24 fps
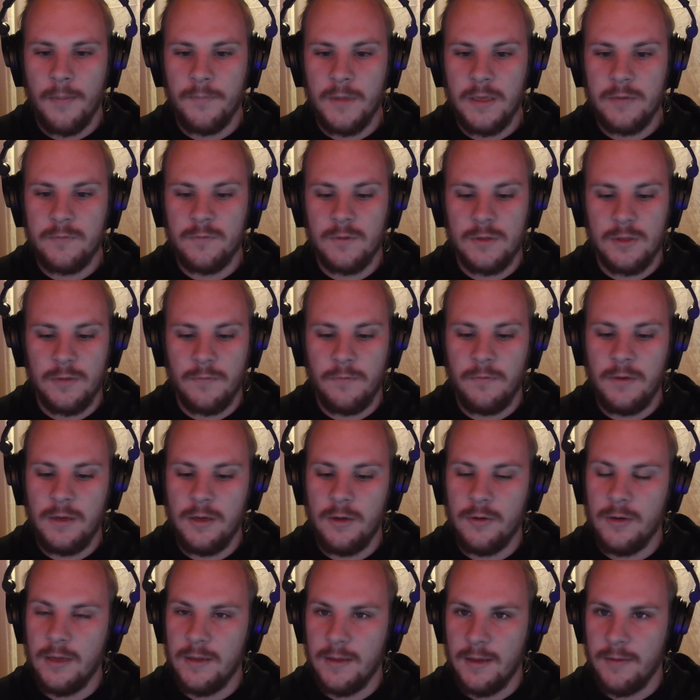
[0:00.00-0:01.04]
This was a
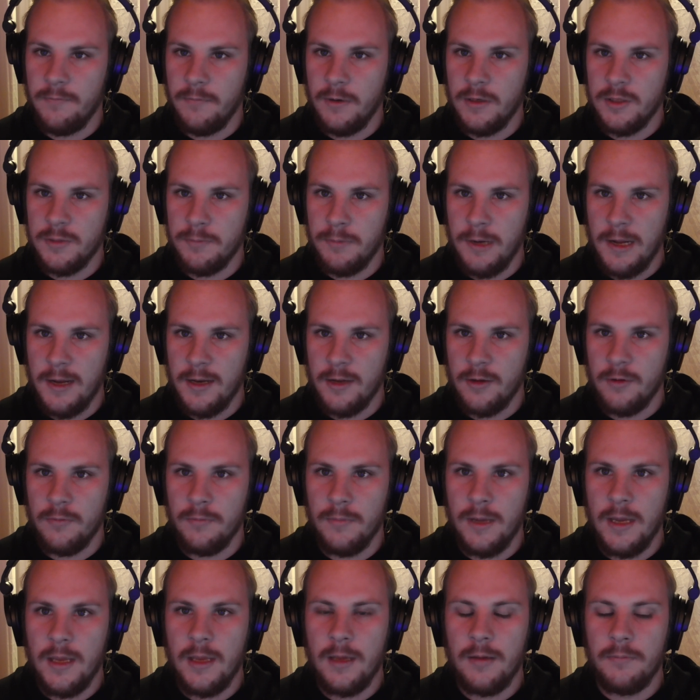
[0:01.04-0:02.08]
video that I was planning on
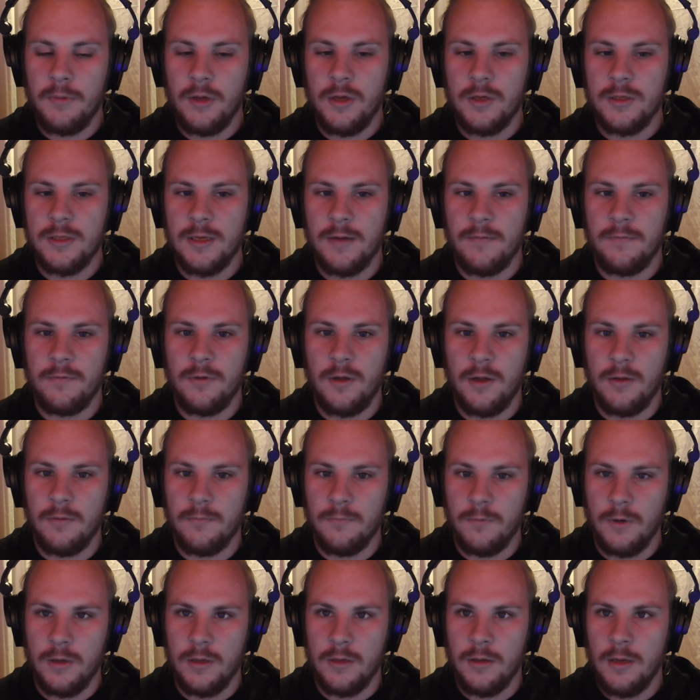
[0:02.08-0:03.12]
making because I've
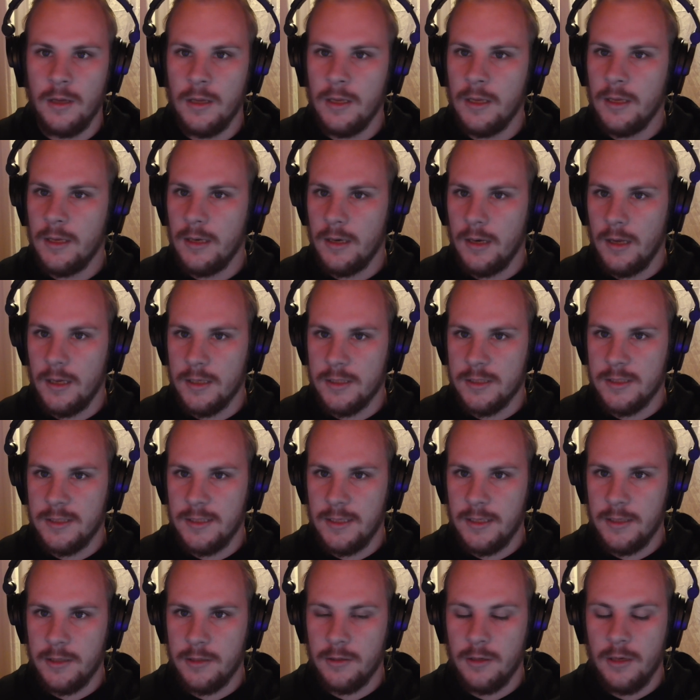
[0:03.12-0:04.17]
done one last
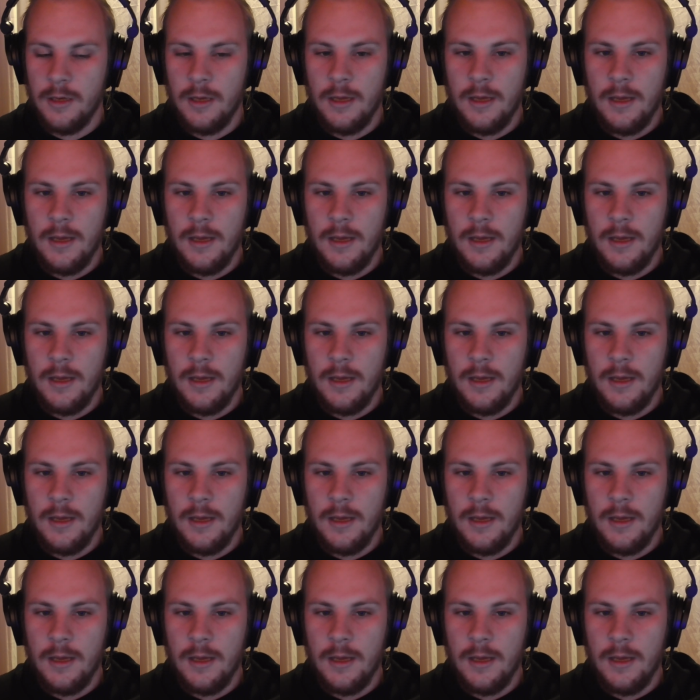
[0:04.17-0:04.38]
year